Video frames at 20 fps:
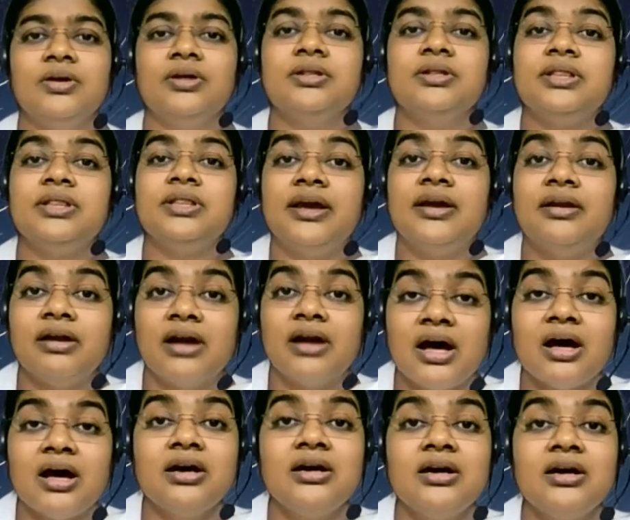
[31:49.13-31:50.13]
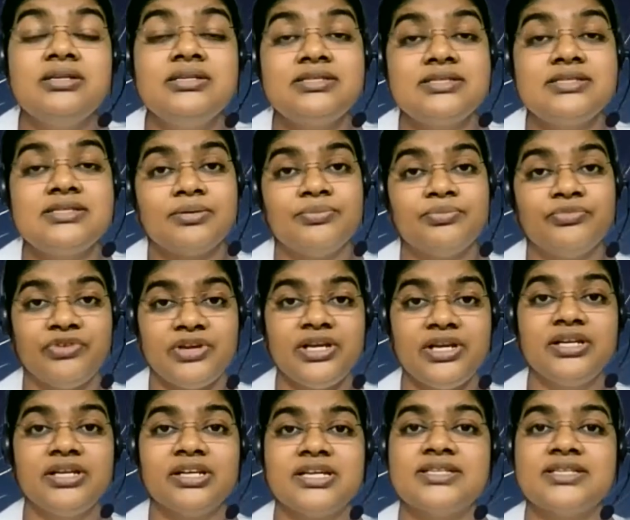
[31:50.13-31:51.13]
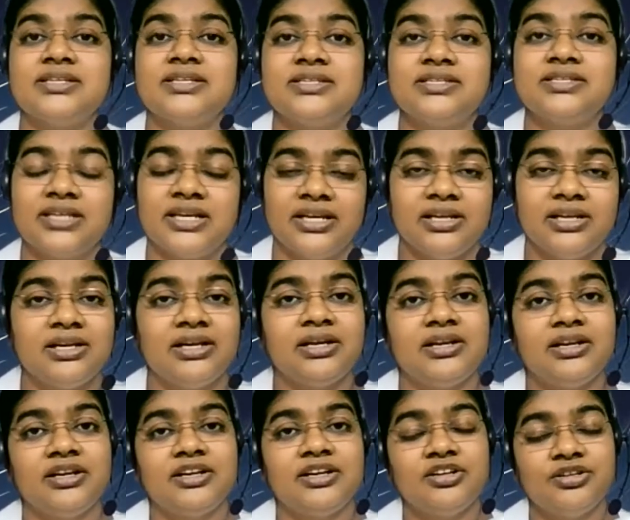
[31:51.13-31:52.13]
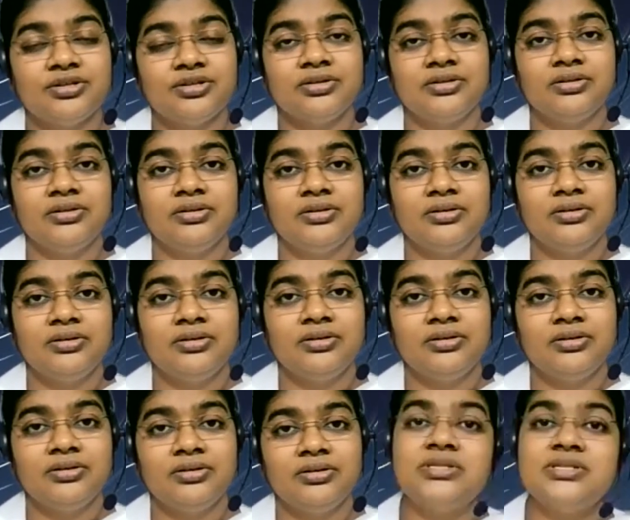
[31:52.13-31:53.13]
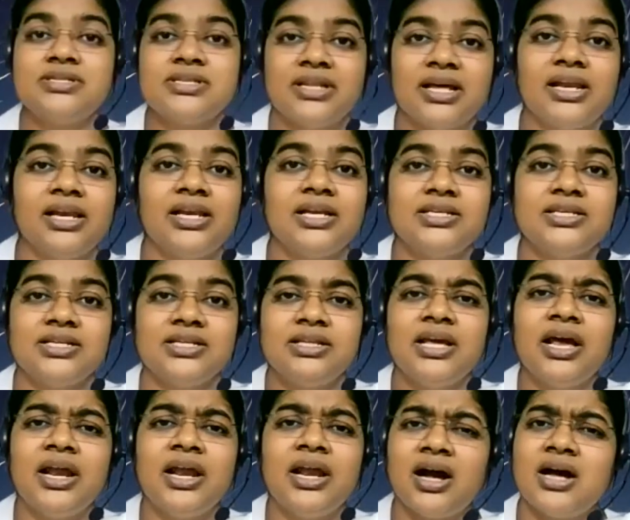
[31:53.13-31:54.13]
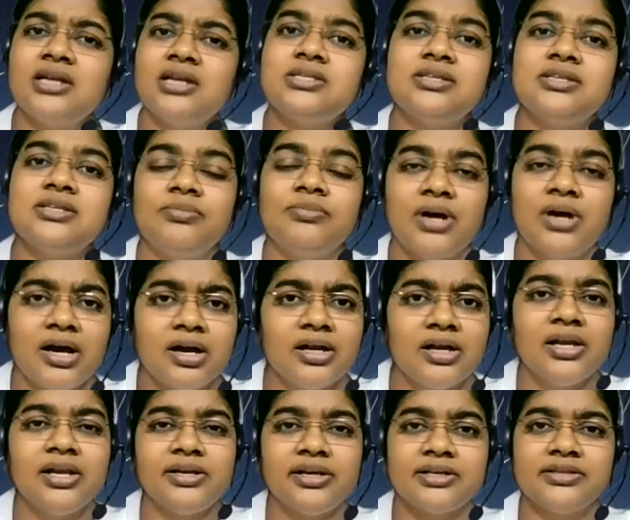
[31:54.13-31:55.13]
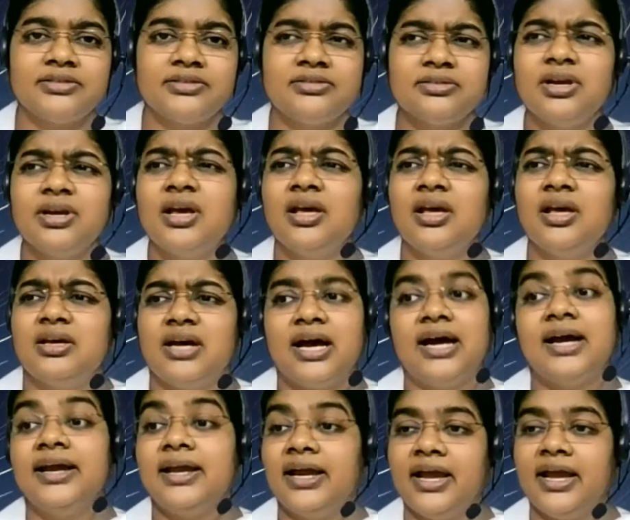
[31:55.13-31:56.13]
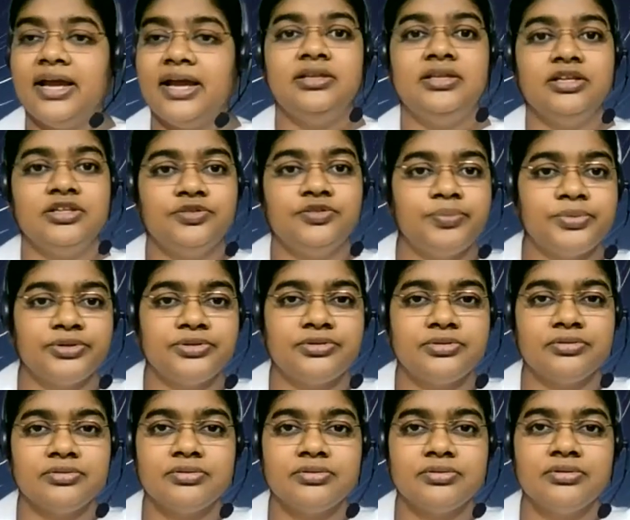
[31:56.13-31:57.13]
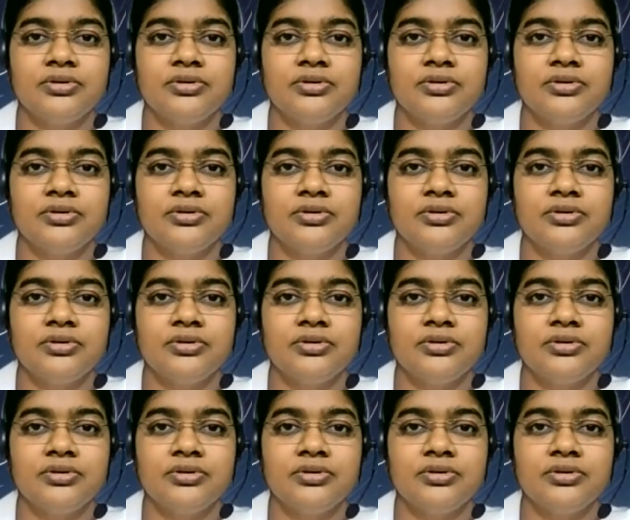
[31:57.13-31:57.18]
There are some weaknesses in current personality. There are some ugliness. I hate this person.